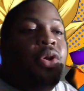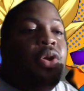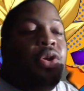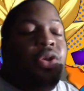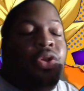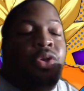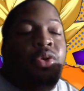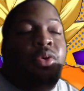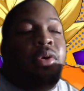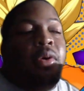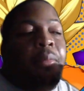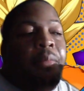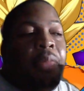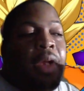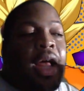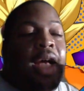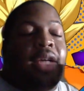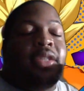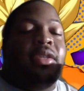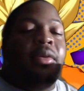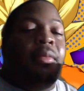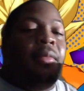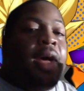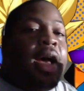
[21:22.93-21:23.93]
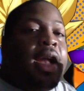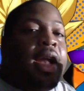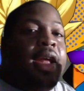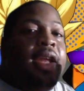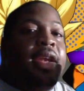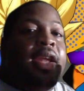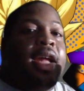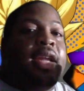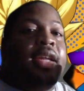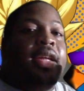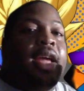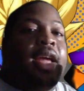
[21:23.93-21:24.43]
you can block somebody in
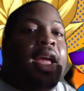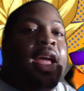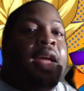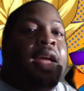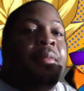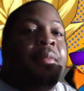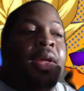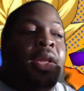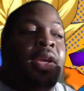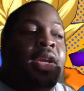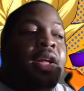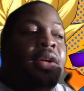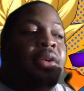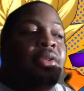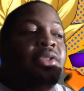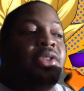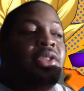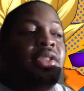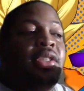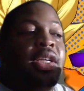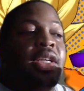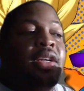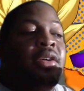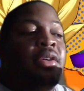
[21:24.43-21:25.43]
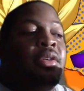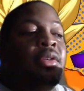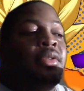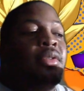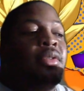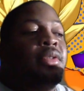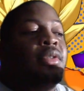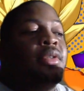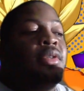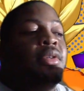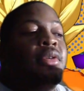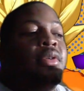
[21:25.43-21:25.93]
that game and they'll still